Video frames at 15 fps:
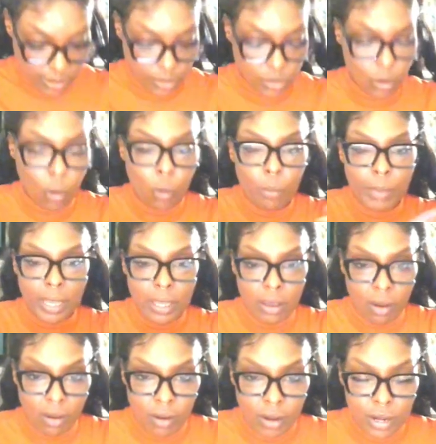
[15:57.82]
a soulmate
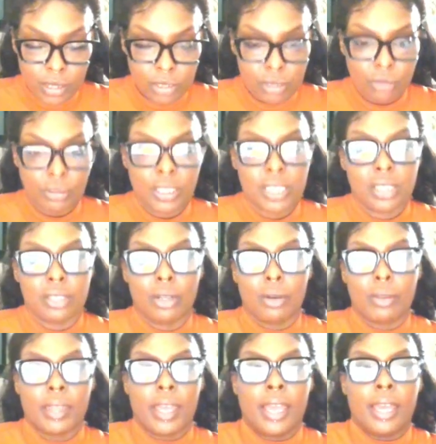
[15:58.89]
card. So just
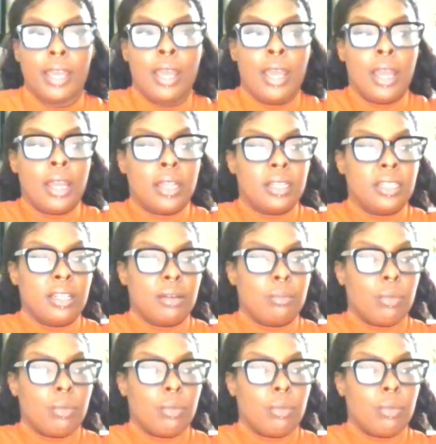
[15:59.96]
know that the